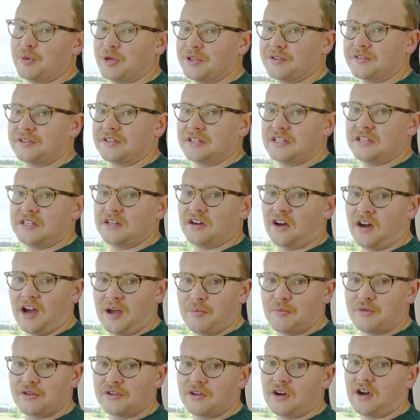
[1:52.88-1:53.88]
But the
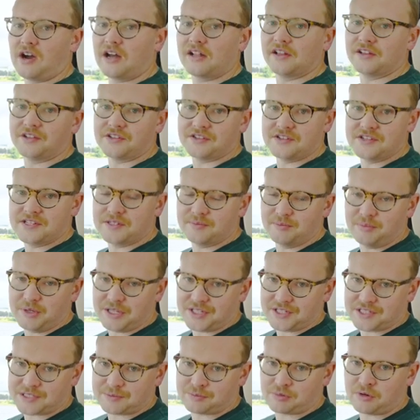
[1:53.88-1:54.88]
hybrid Highlander's
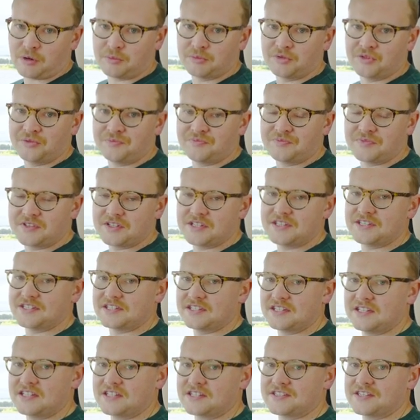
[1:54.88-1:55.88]
biggest problem
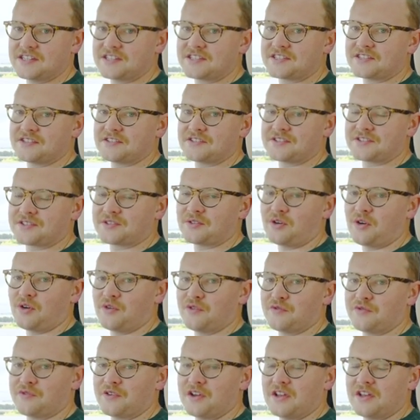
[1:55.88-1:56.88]
is the existence
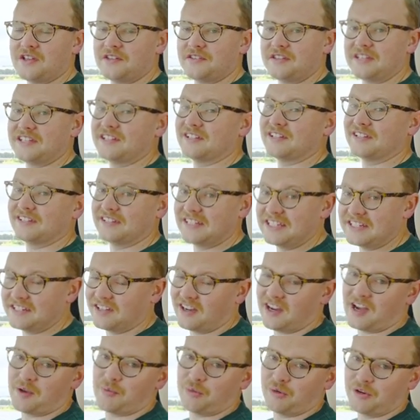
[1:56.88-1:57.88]
of the Elite
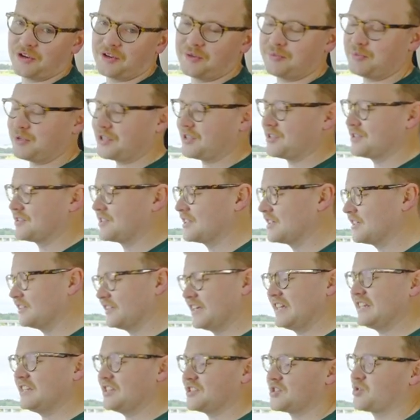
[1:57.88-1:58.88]
hybrid, because the
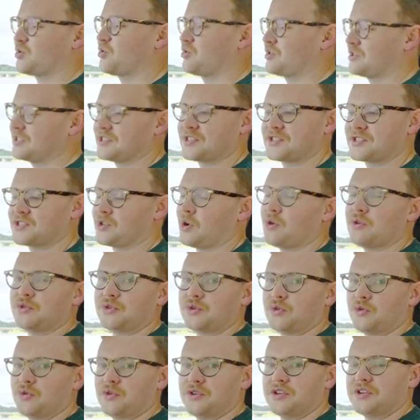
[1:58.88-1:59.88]
Elite is already so
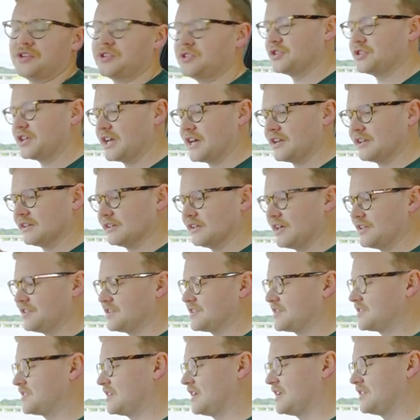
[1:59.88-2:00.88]
good. get
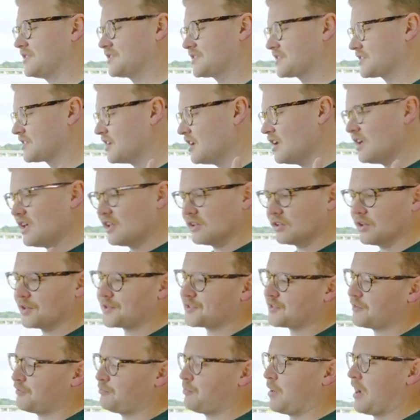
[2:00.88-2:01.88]
leather seats,
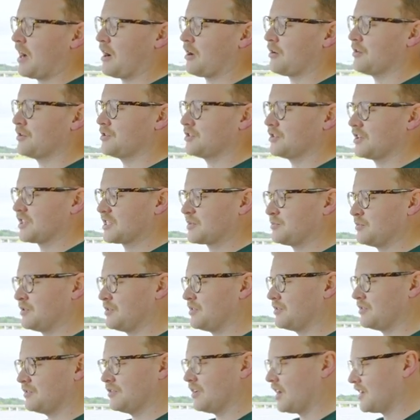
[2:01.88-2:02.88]
lots of power
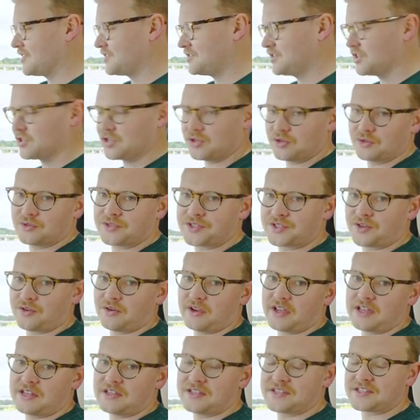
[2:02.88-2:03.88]
adjustment, nice digital
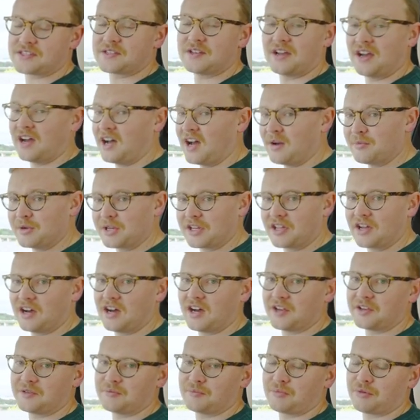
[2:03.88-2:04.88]
screens, Harman
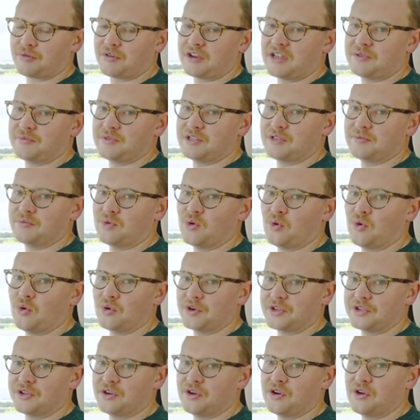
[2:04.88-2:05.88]
Kardon premium
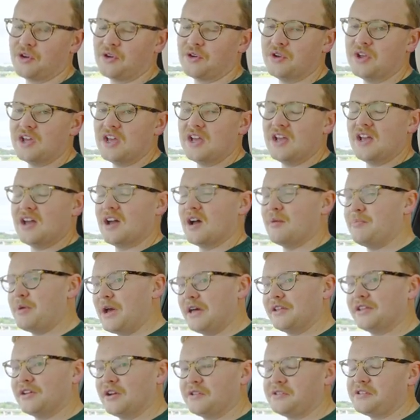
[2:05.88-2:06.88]
audio.
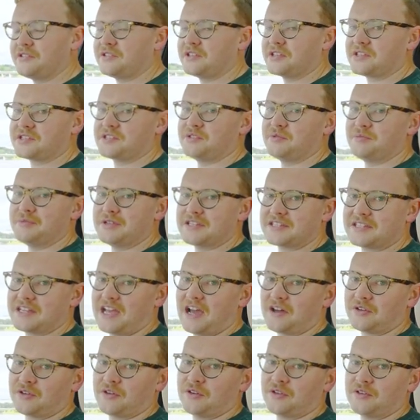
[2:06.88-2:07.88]
About the only things you miss
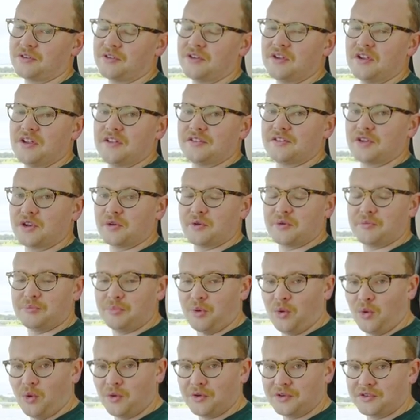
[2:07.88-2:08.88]
out on that are
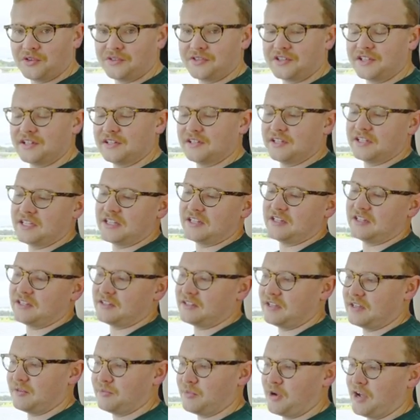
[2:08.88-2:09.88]
important on the Elite,
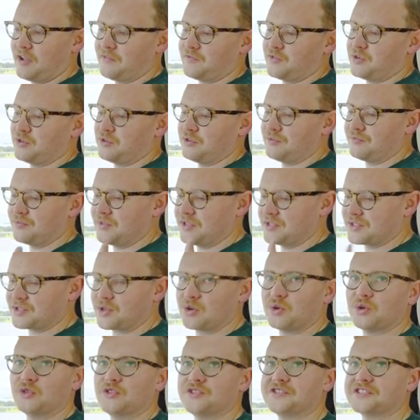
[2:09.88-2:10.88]
in my view, is
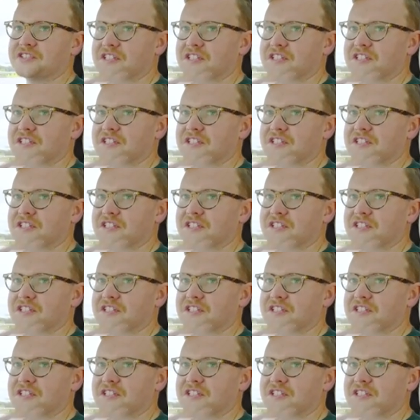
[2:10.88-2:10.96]
cooled